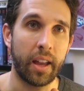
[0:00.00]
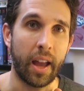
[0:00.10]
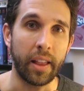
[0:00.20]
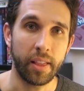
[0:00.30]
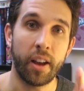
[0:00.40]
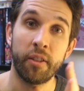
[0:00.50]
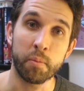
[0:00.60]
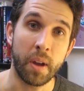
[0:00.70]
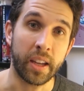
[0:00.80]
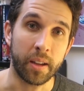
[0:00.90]
I
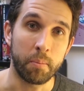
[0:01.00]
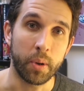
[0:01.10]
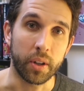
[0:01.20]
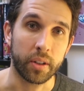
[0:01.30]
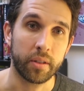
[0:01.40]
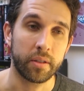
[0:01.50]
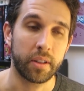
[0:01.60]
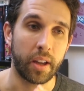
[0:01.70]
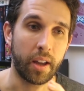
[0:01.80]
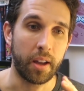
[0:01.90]
love making
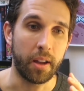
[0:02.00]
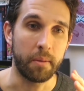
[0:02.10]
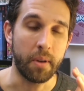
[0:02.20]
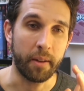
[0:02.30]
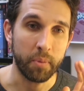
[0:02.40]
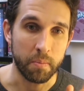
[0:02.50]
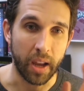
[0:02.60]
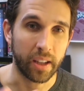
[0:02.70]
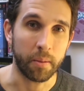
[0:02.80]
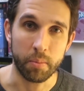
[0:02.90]
books. I've been
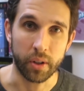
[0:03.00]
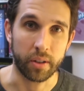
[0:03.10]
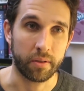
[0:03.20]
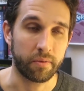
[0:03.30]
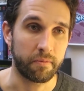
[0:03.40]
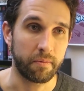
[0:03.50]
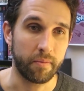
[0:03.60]
making books